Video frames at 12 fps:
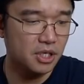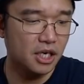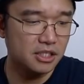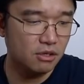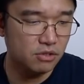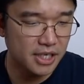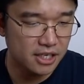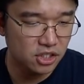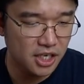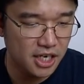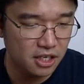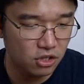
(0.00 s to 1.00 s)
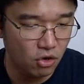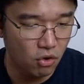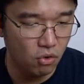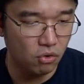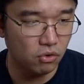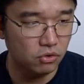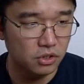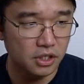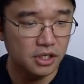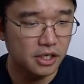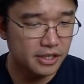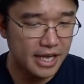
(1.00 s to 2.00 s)
because it was actually hitting the hole.
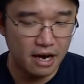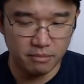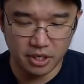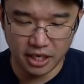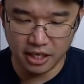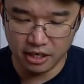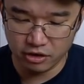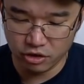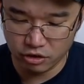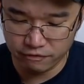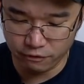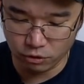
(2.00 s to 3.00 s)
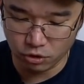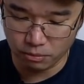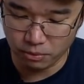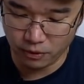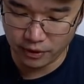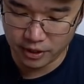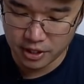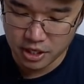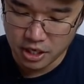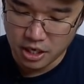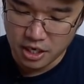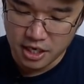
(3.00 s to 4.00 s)
Now I'm gonna get a good focal point.
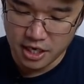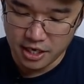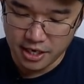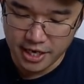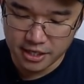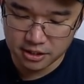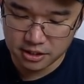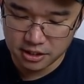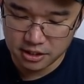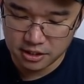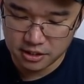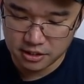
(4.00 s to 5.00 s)
Hit next